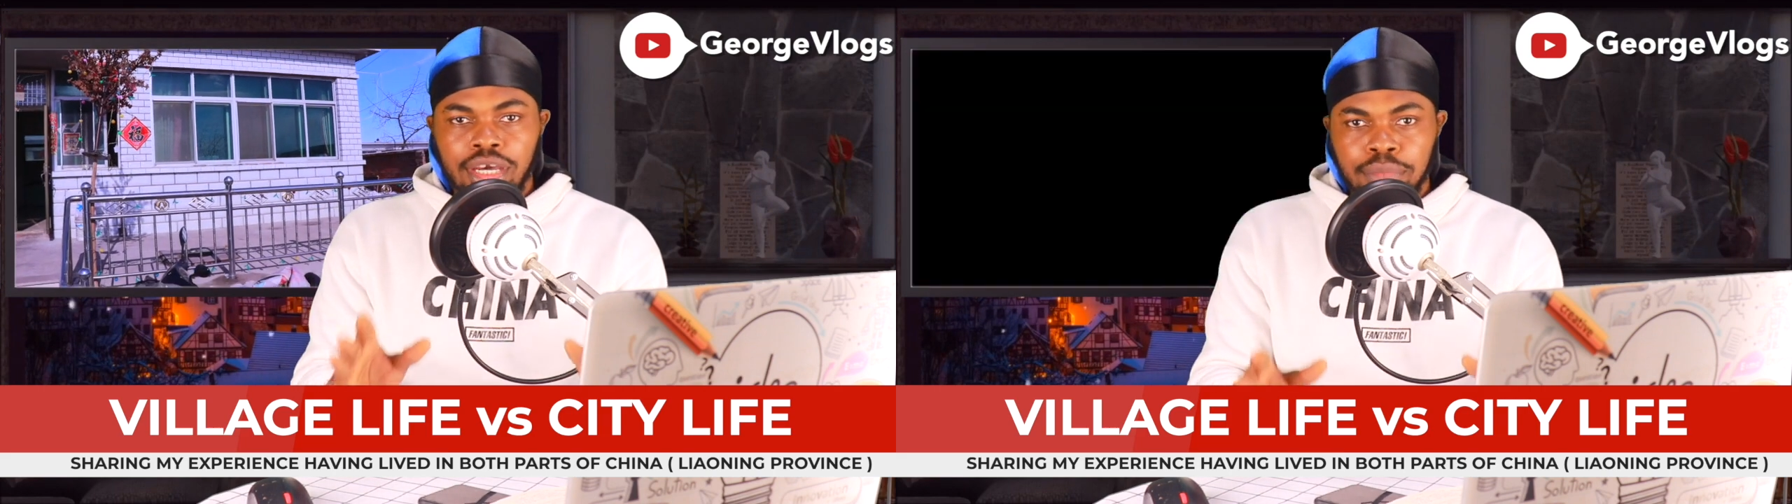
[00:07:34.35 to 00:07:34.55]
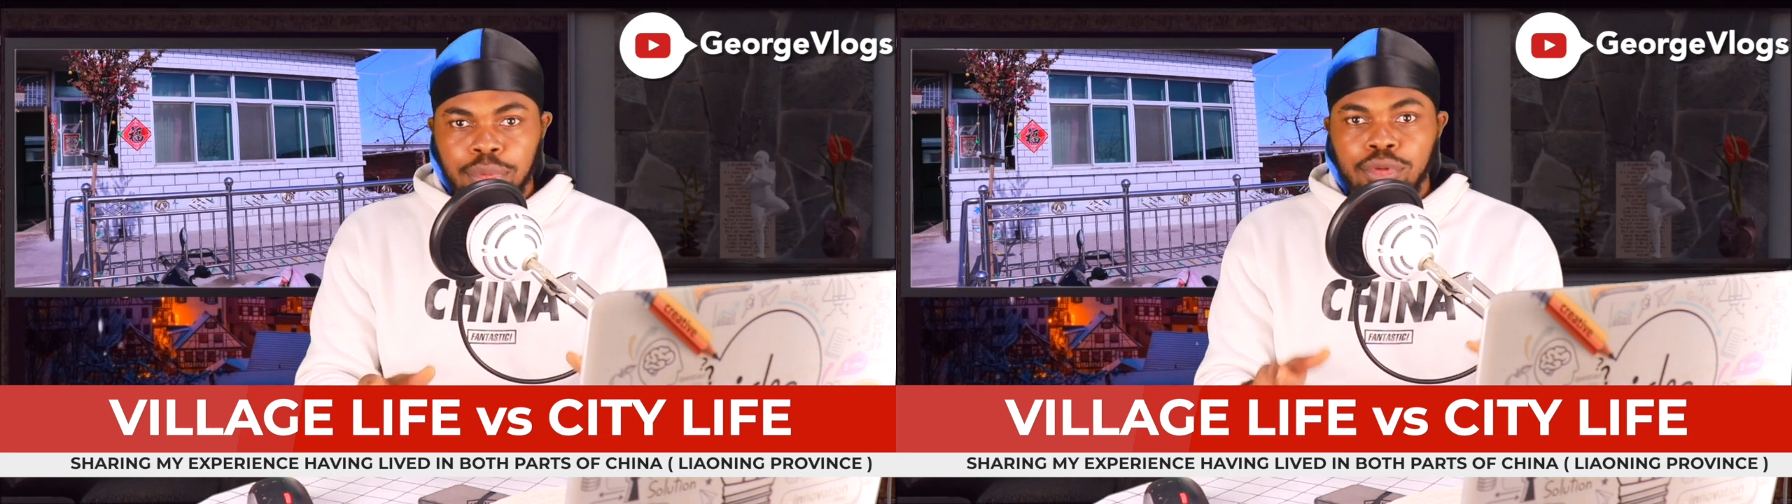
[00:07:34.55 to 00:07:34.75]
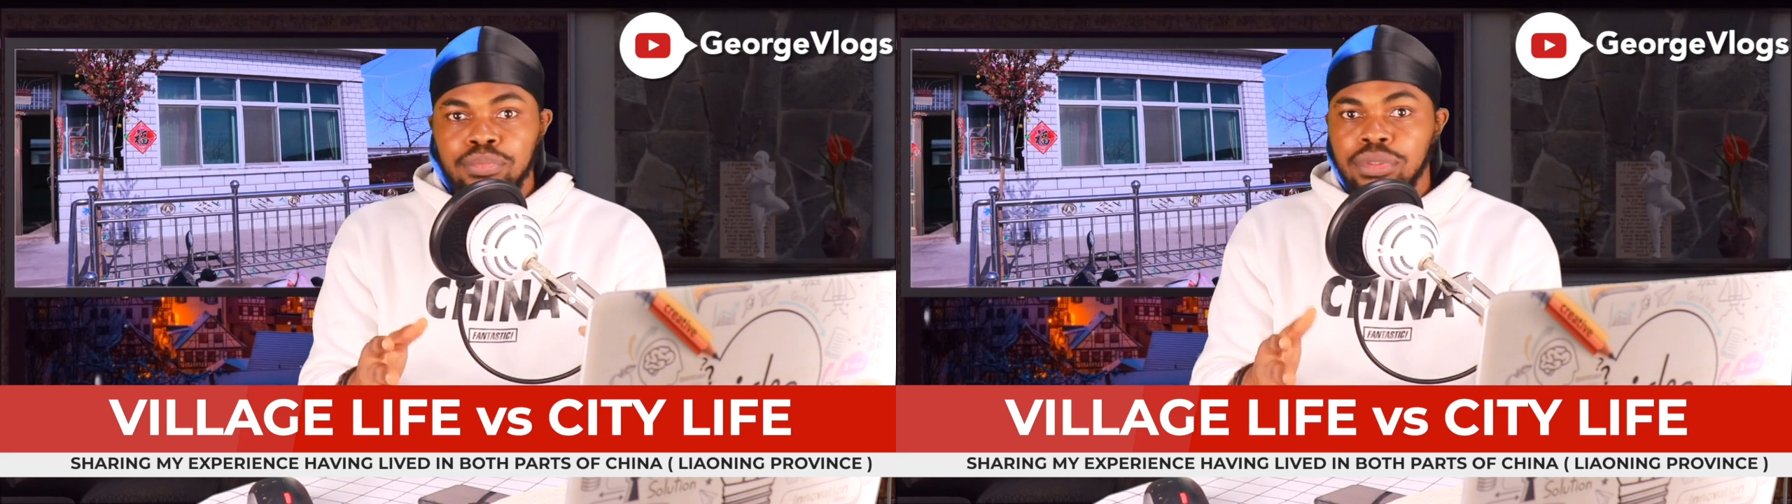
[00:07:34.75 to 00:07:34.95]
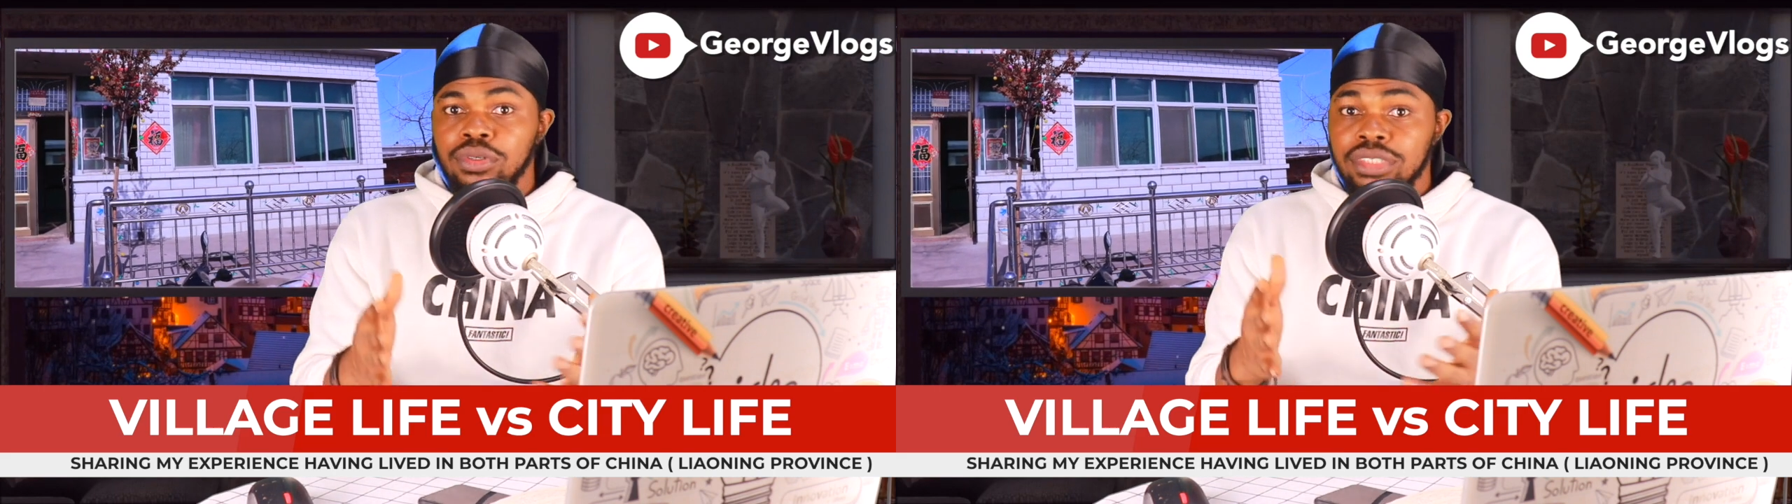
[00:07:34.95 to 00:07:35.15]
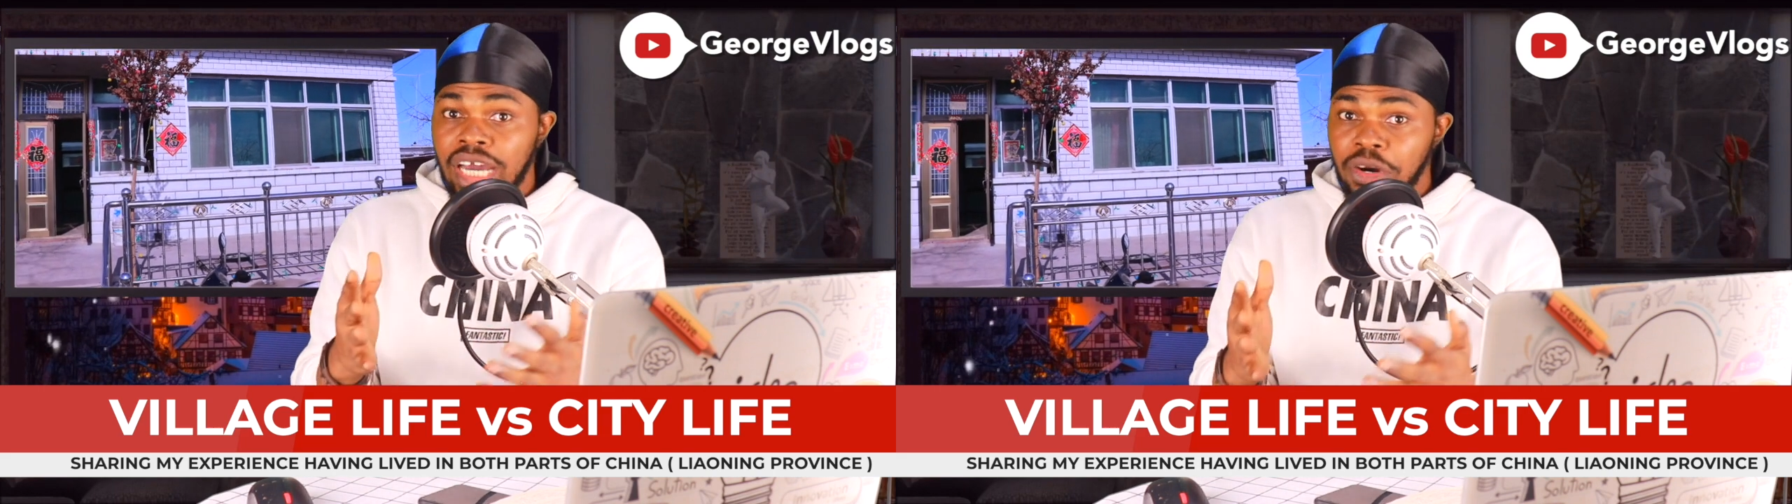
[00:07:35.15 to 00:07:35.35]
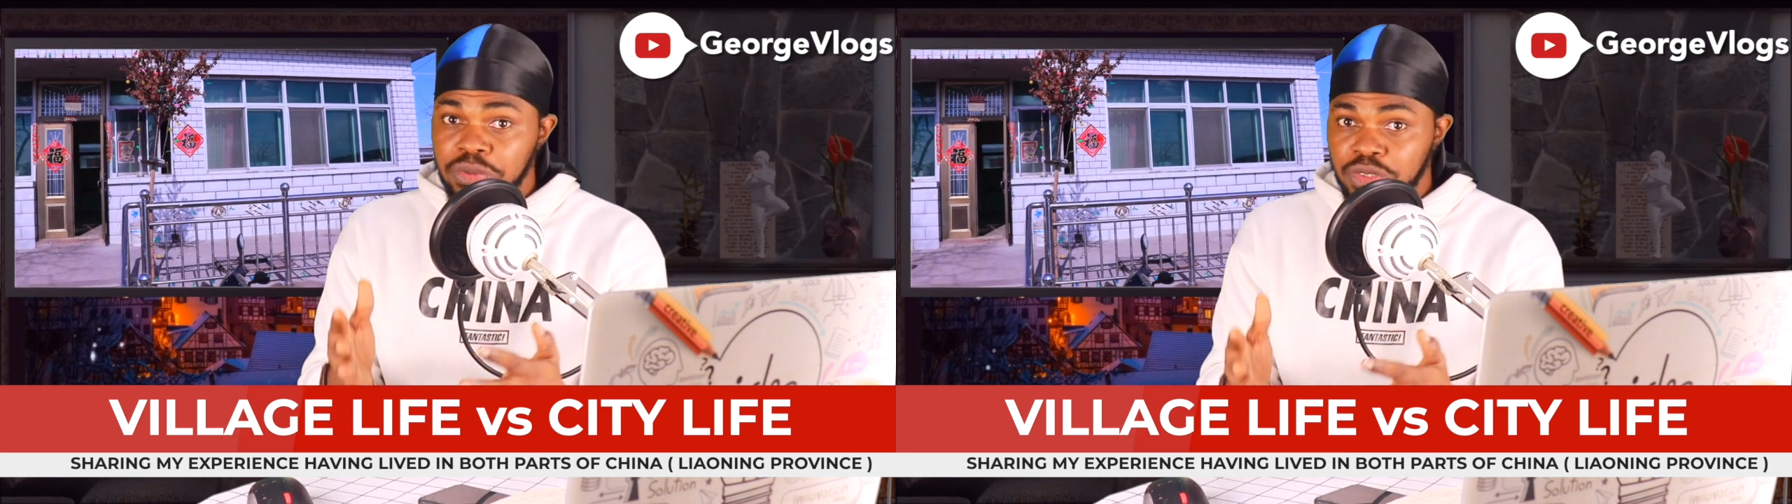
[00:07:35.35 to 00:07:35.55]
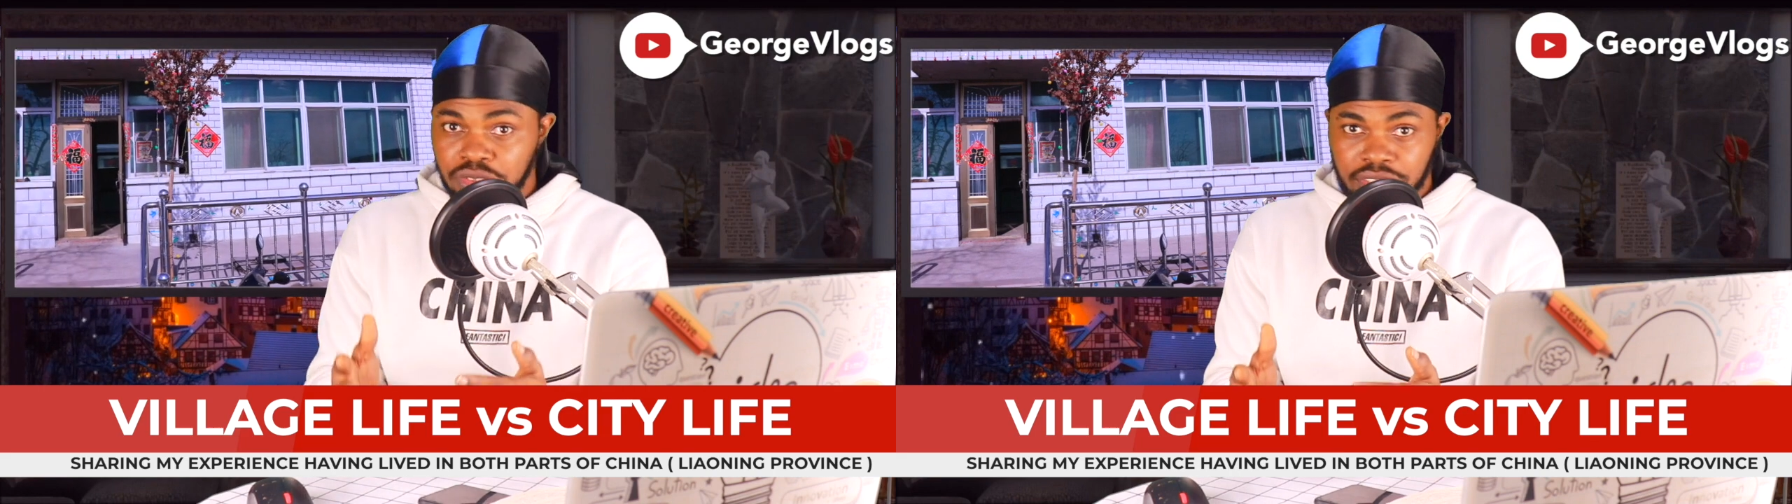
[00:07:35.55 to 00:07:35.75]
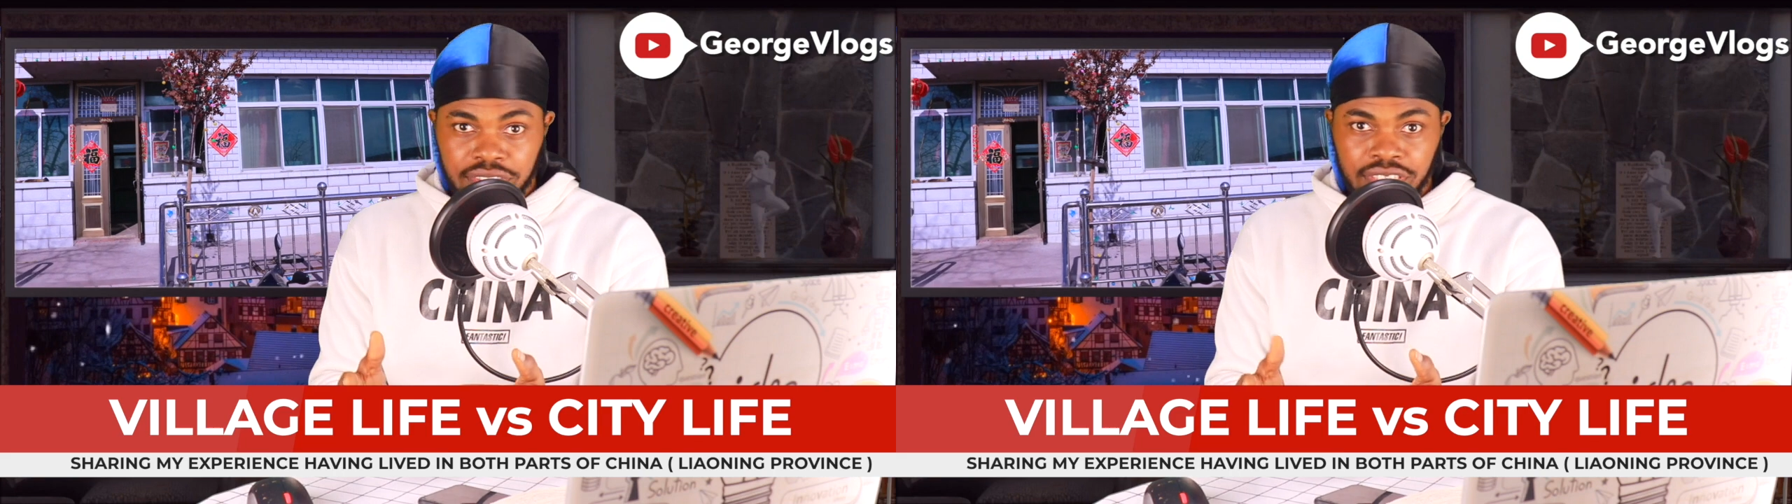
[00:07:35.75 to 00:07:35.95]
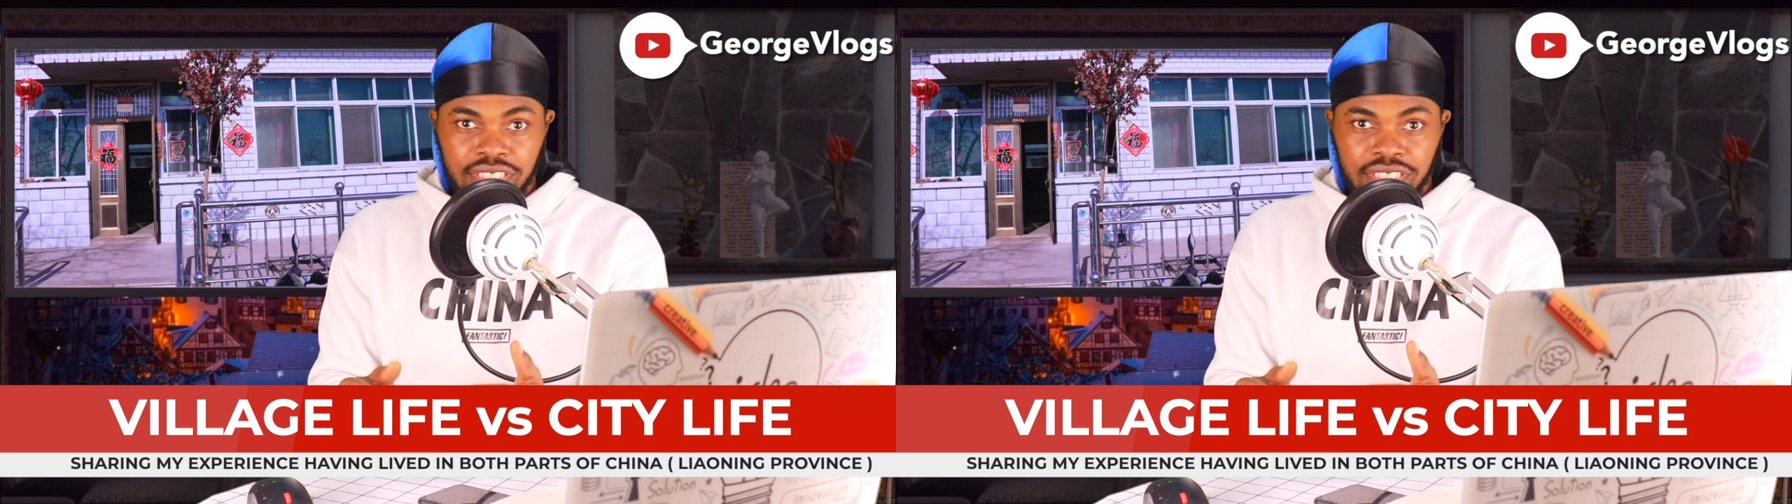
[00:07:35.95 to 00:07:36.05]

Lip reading: people build their own structures,